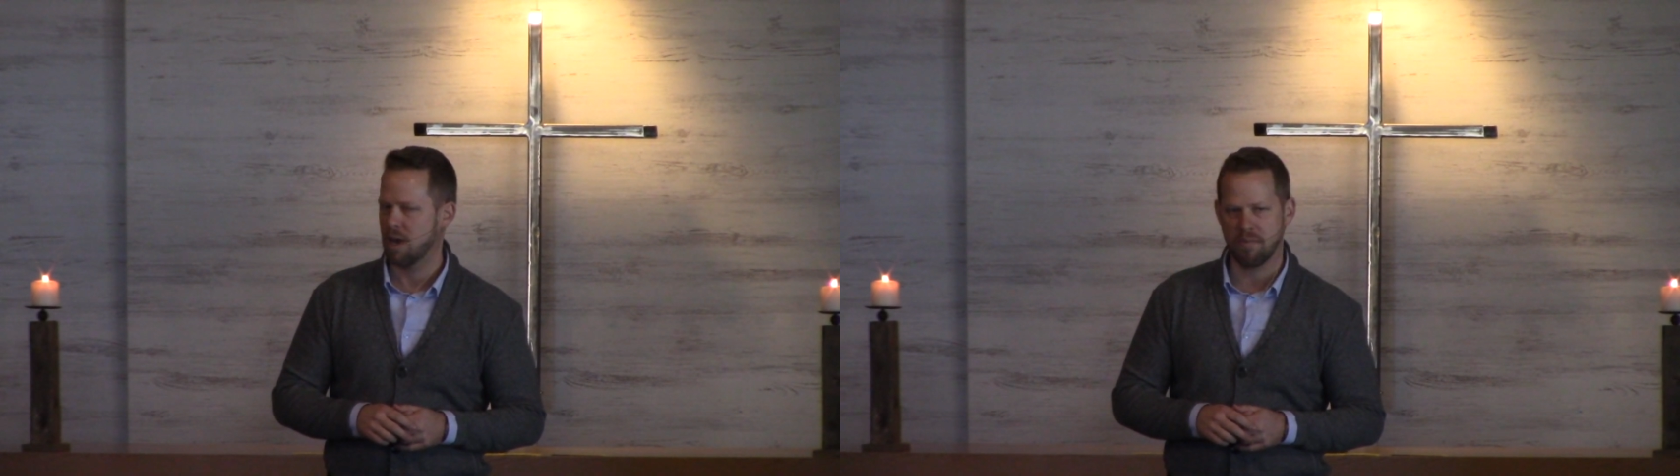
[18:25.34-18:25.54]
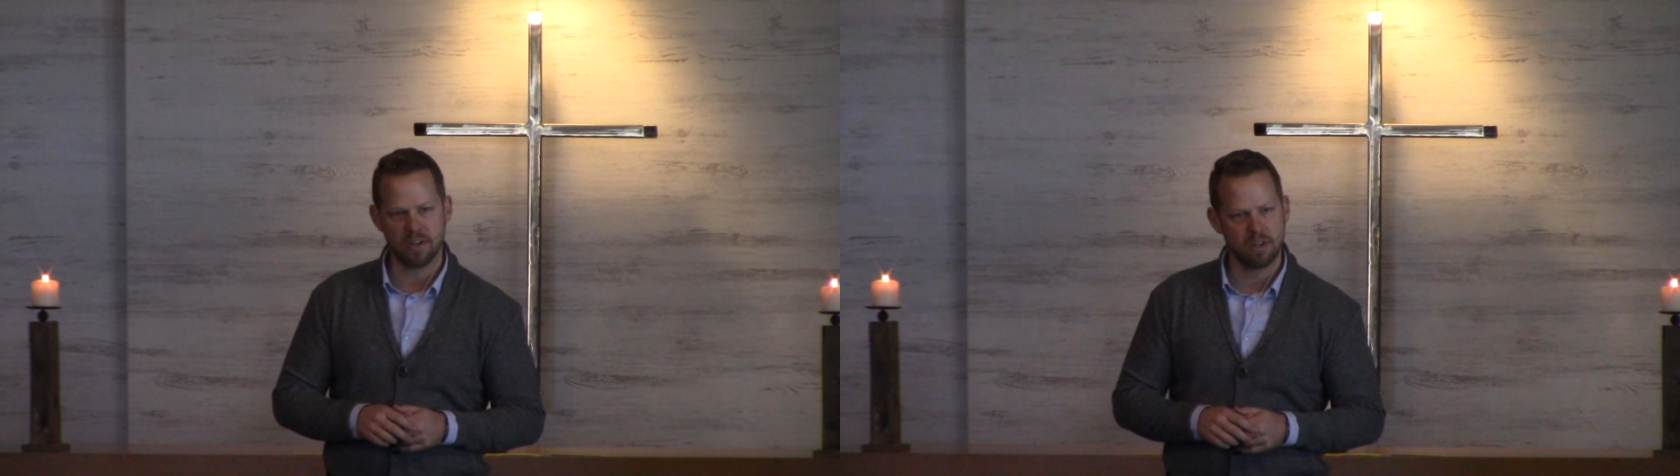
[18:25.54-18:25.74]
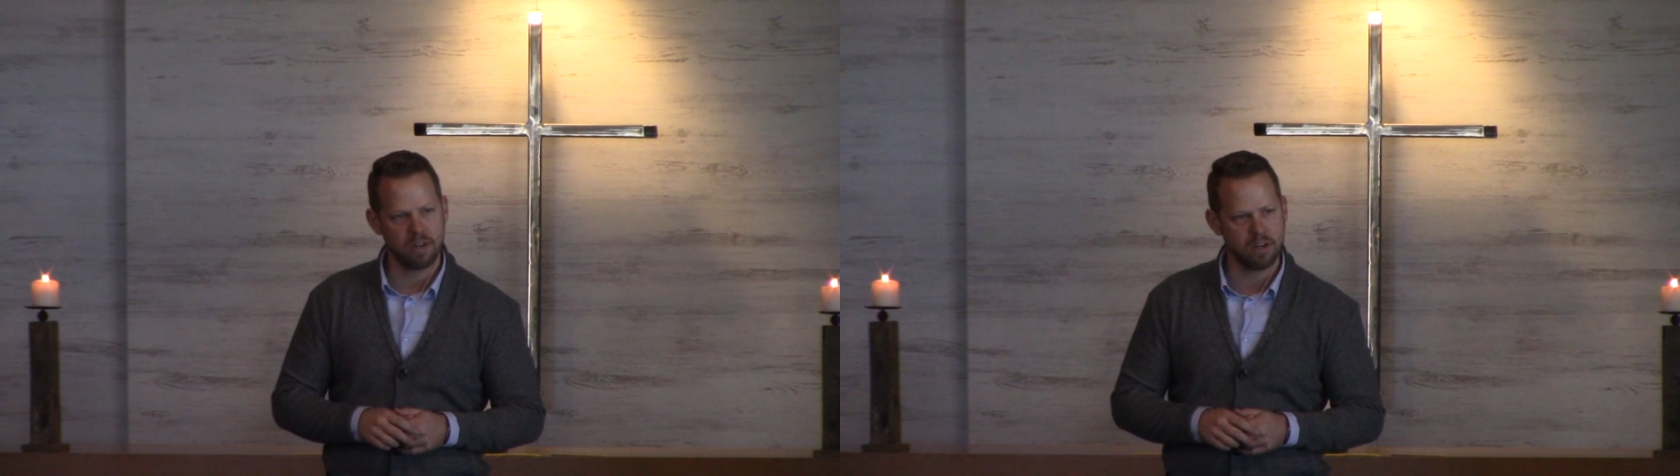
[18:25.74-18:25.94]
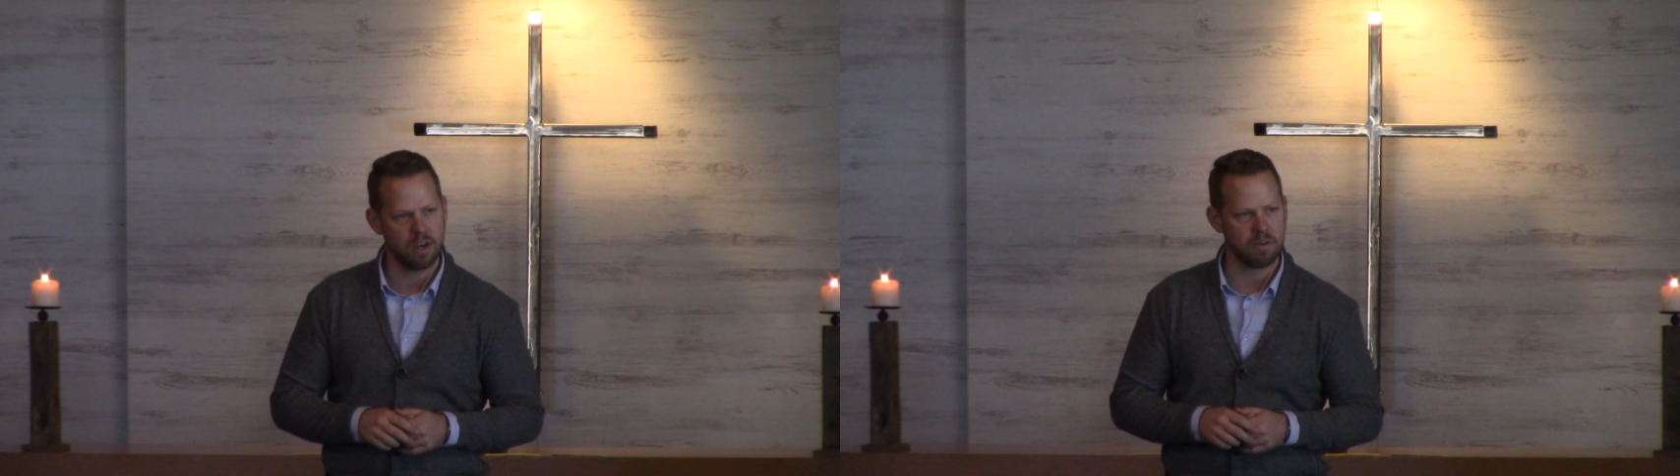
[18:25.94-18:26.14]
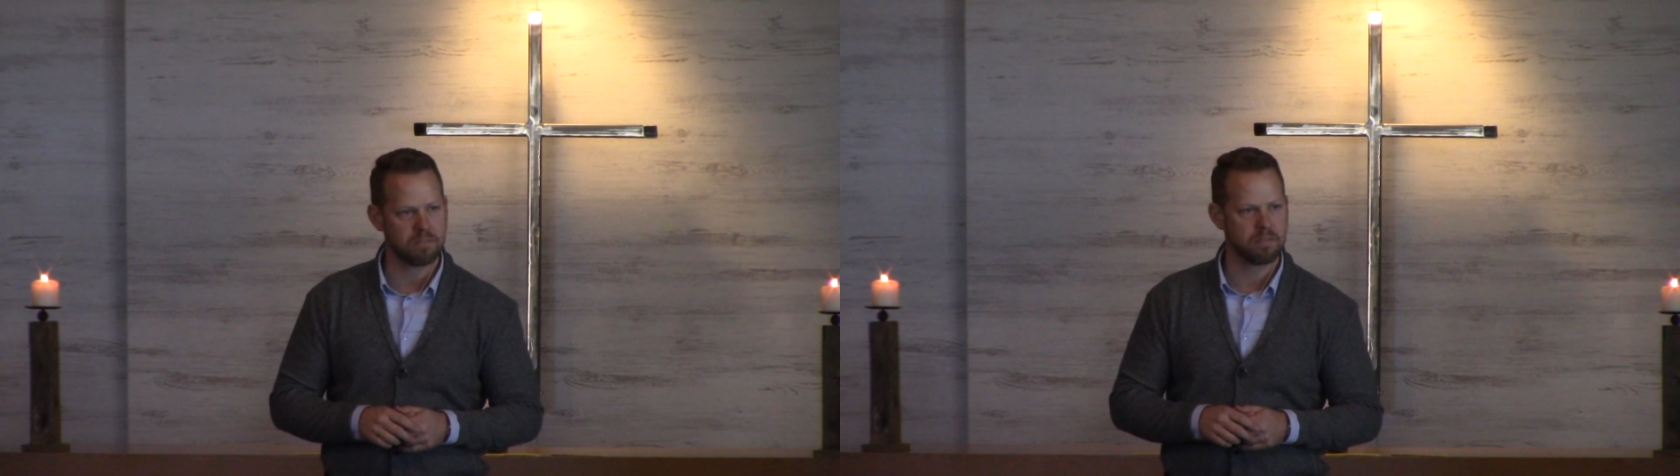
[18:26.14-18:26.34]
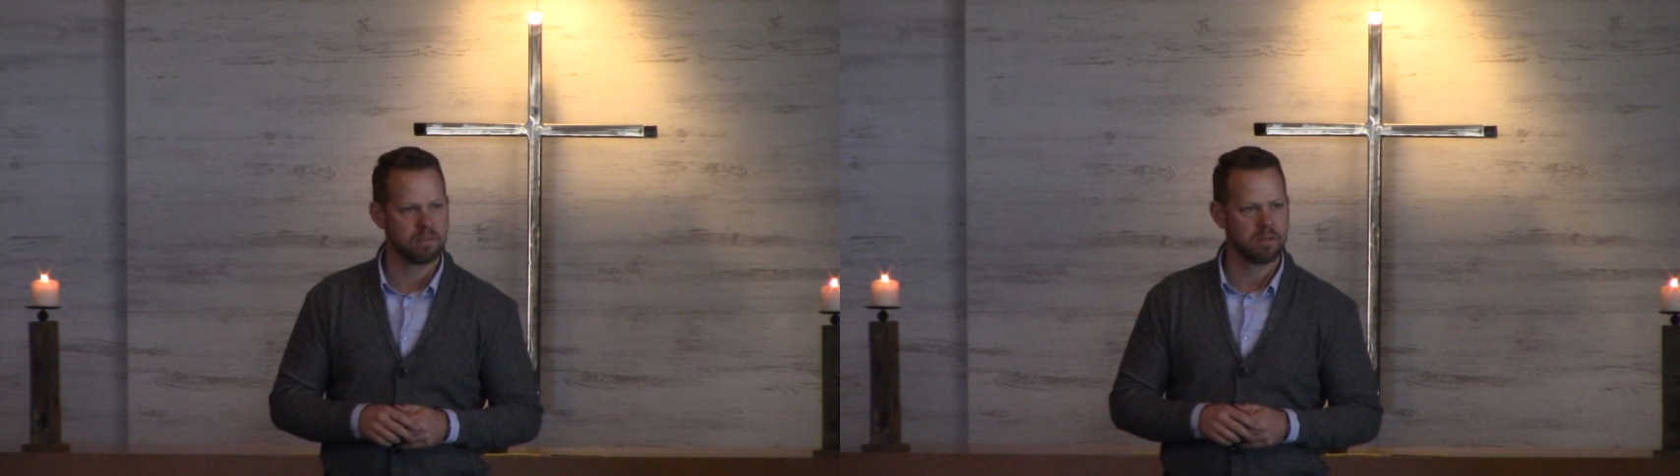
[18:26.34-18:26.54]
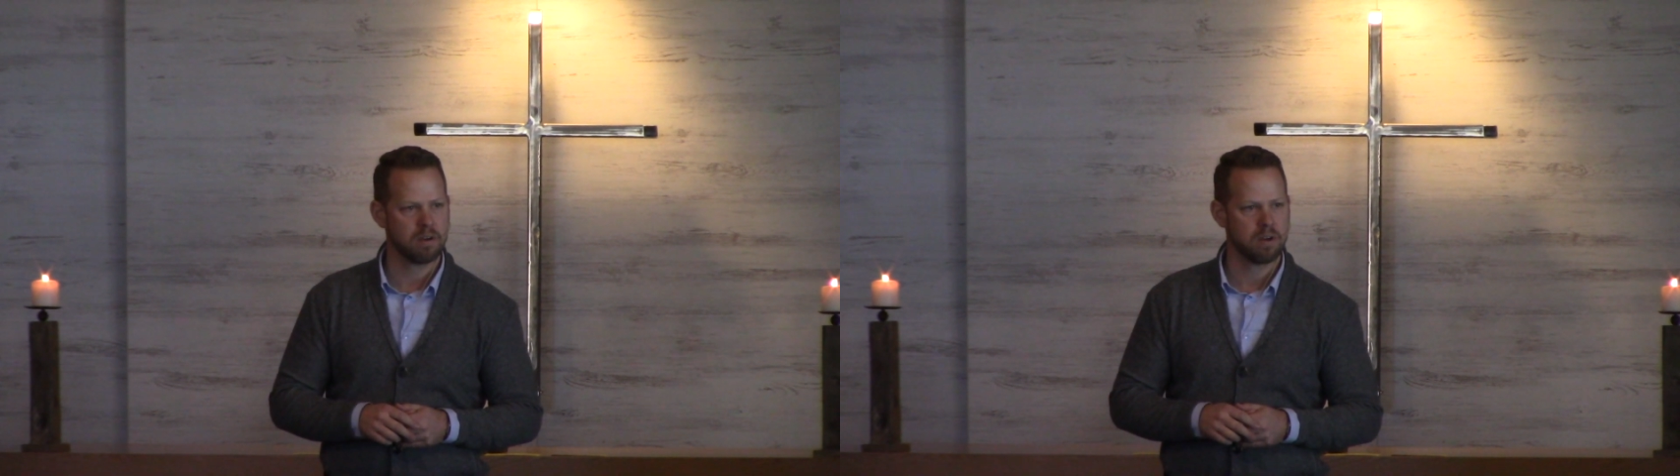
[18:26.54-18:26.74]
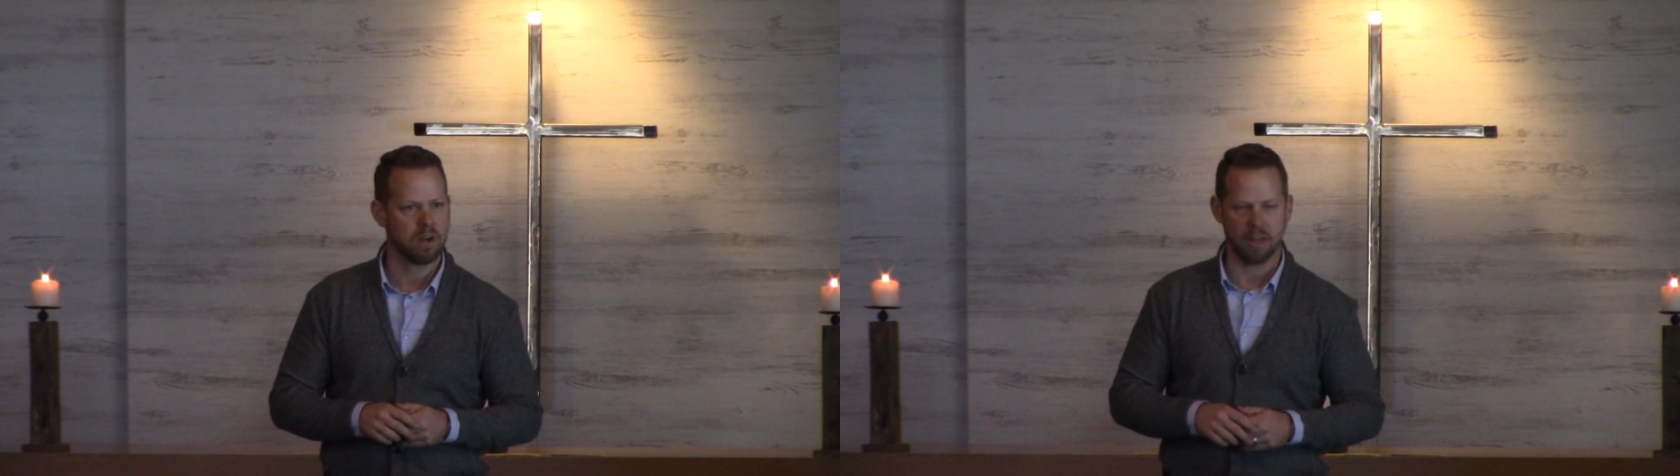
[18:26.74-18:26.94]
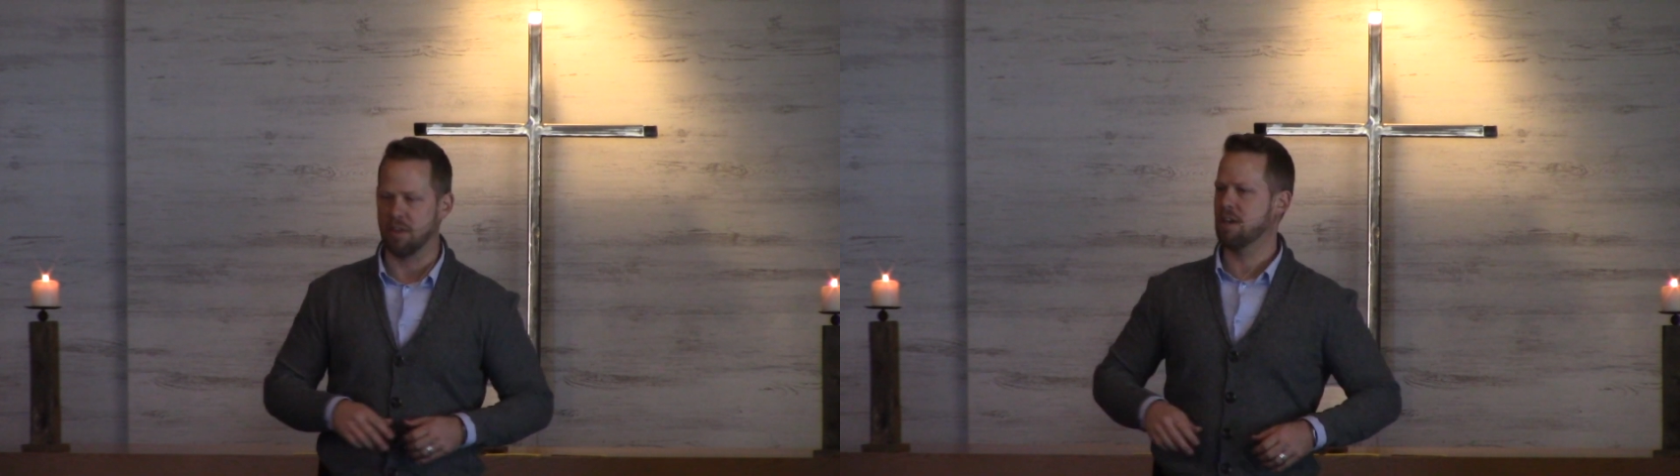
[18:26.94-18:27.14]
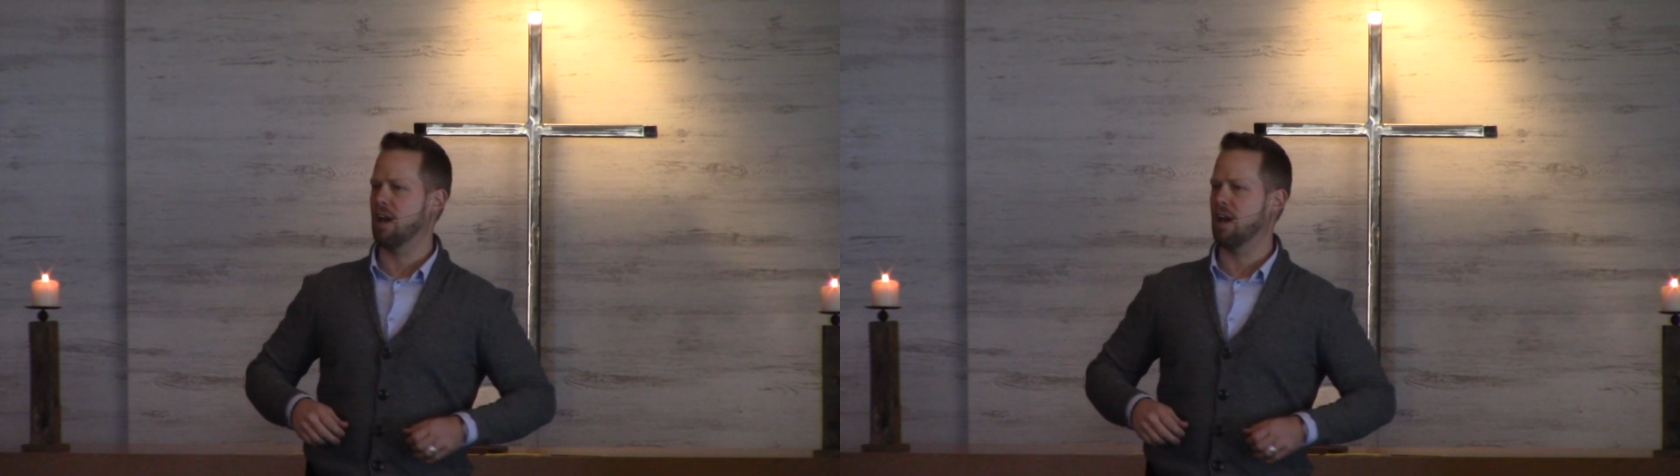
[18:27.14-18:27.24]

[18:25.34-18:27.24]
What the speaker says: Have I done enough? I think